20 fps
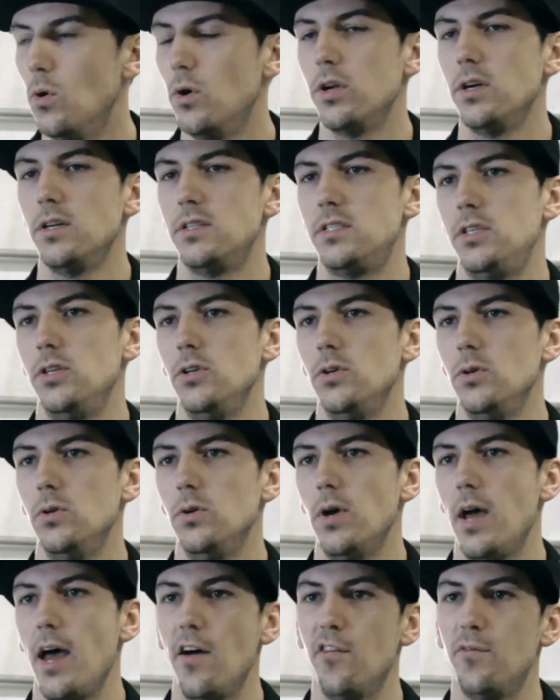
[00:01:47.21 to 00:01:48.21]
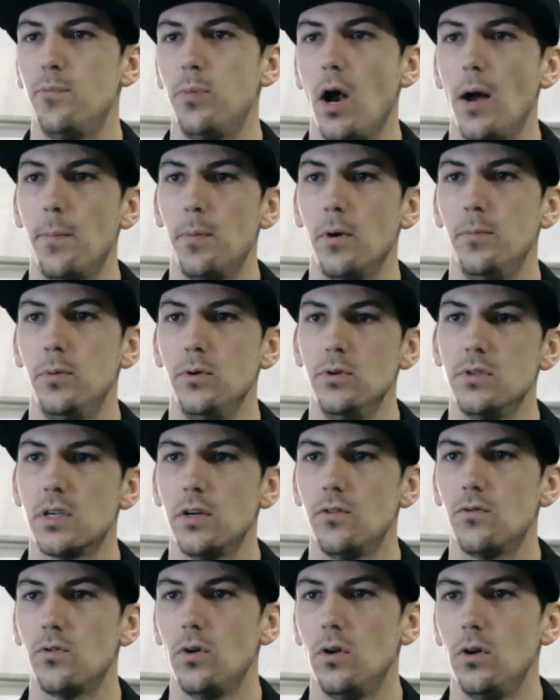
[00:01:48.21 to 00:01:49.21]
order to have proper boost
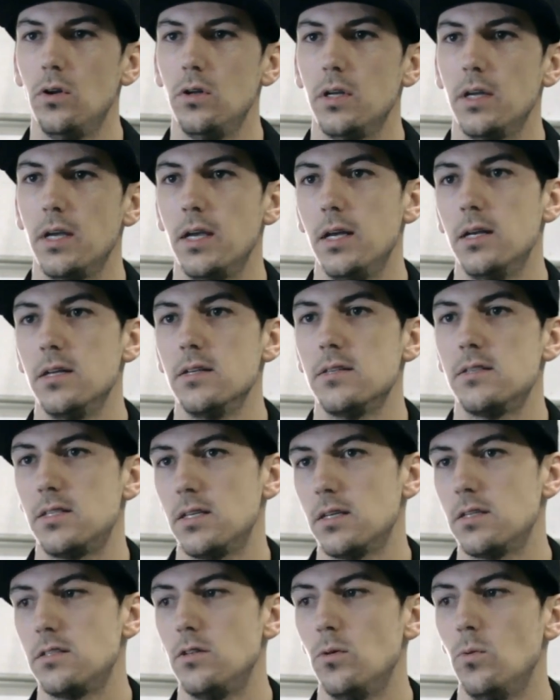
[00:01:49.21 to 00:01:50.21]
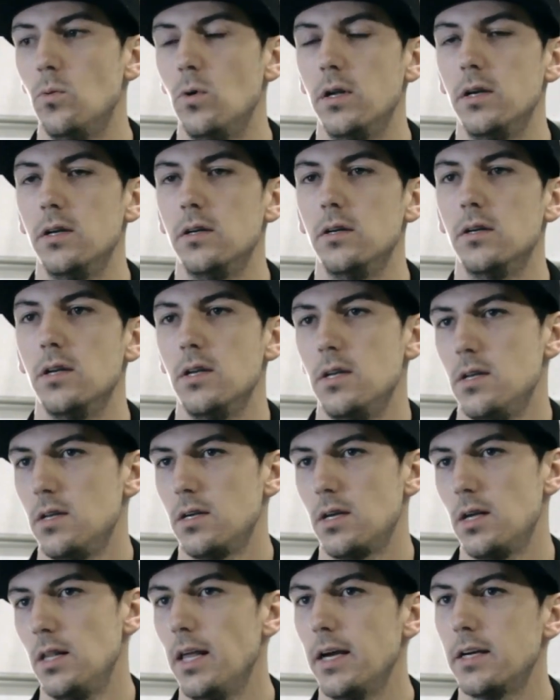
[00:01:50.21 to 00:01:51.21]
control in a 6-to-1
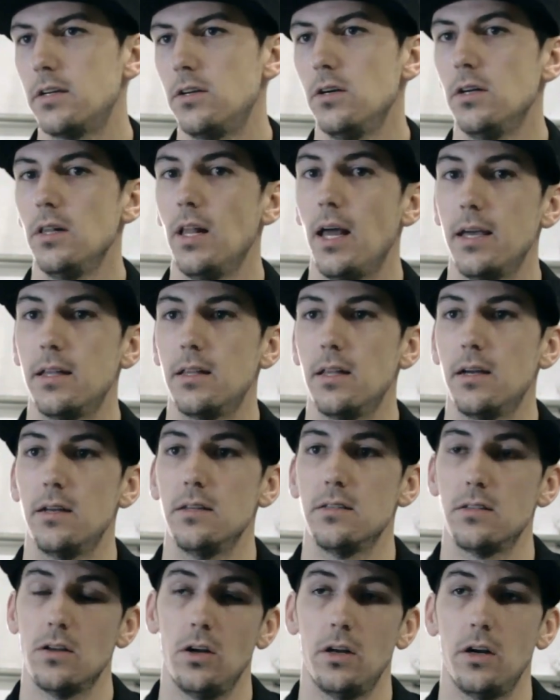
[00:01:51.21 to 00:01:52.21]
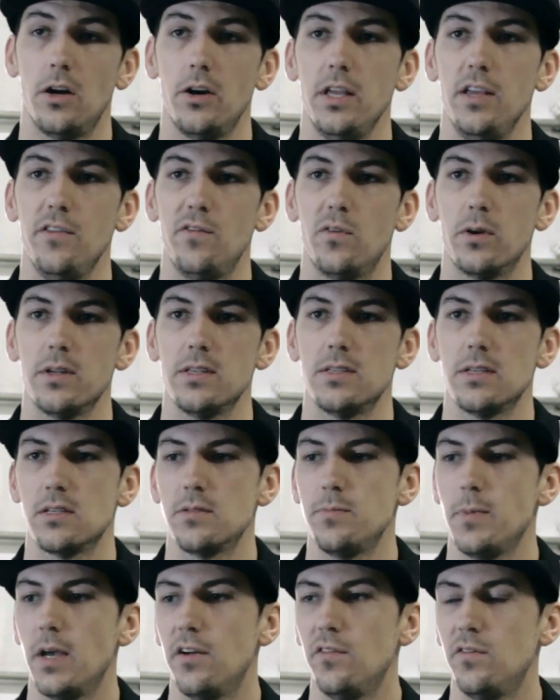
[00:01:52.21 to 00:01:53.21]
collector like that is on our
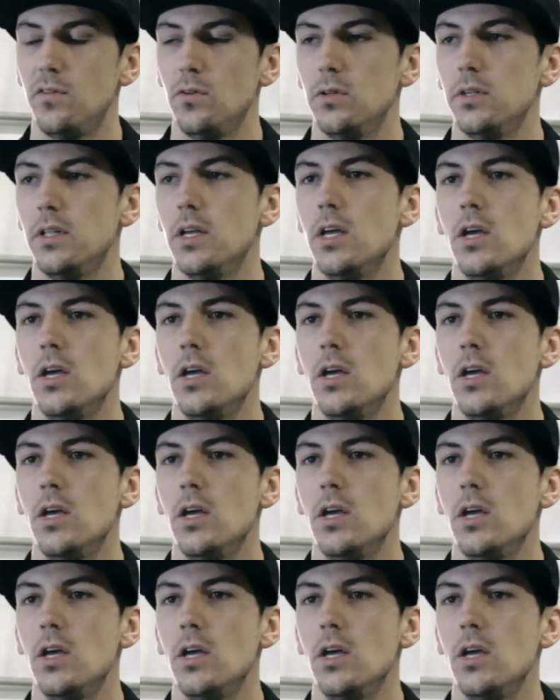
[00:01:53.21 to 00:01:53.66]
E46 manifold,